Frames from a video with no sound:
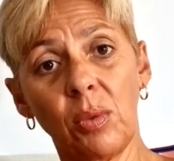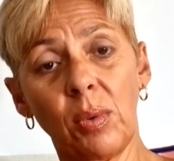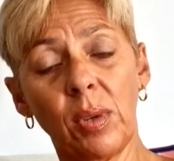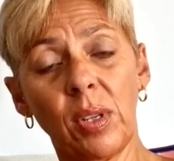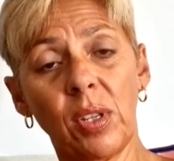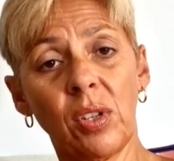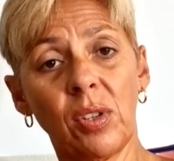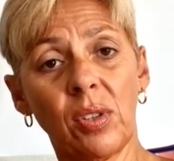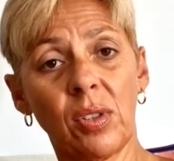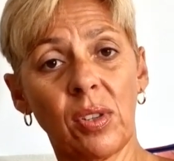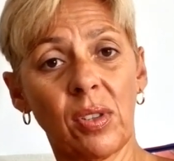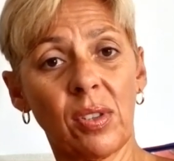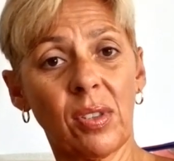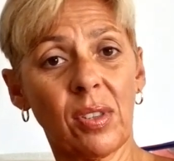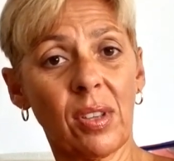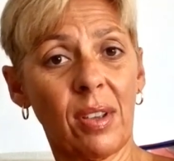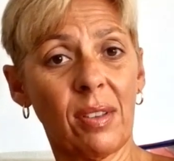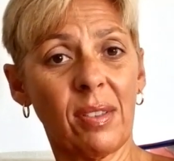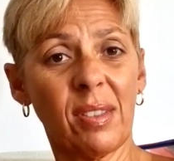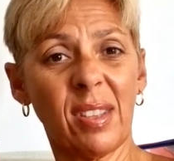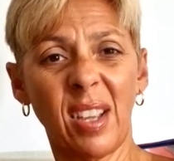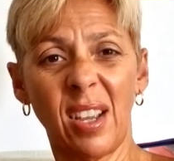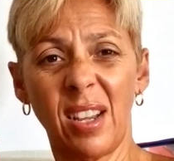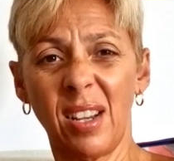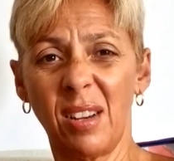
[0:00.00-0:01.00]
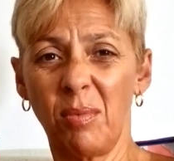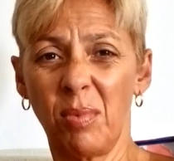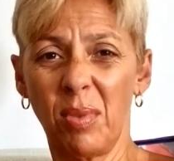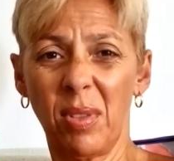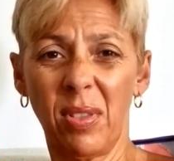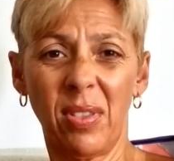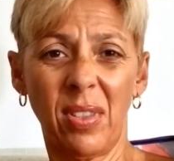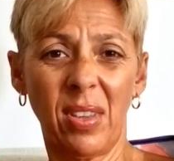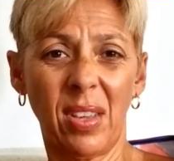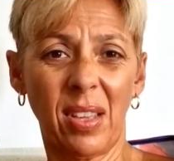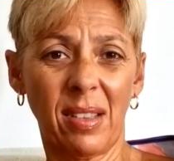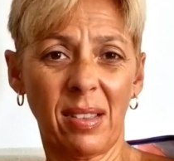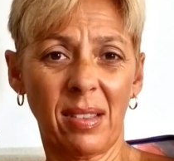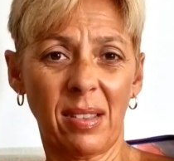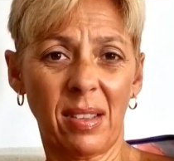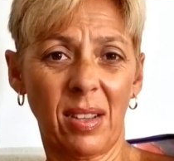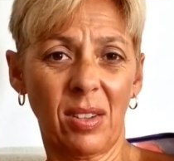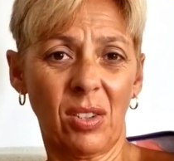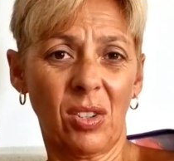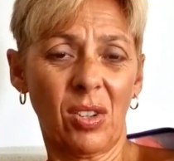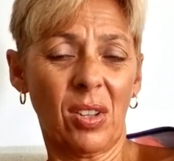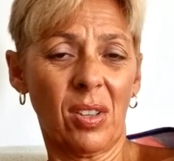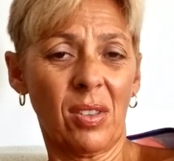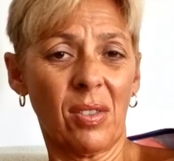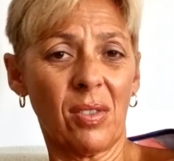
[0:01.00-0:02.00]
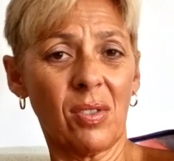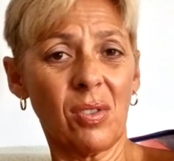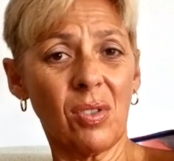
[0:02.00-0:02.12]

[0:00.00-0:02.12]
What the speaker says: which is associated with things such as